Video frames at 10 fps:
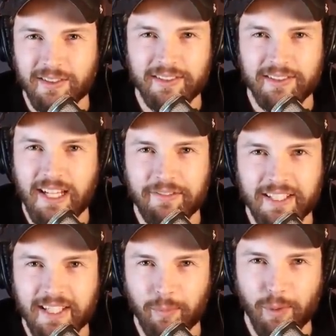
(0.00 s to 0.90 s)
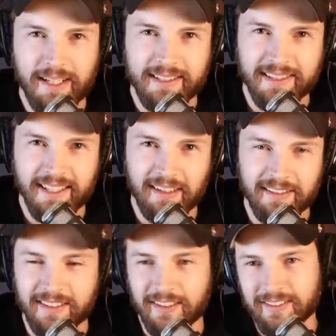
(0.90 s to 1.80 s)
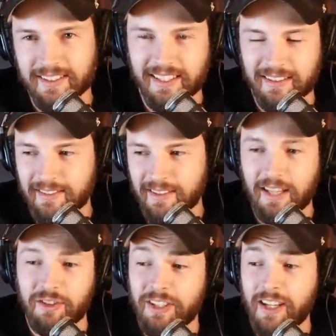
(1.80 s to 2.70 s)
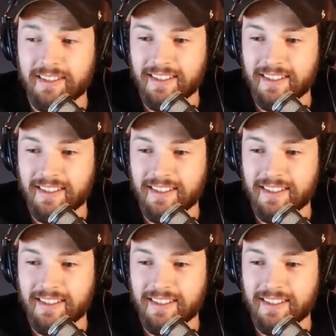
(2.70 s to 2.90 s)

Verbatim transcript: you definitely get breaks in there. So, you know, and she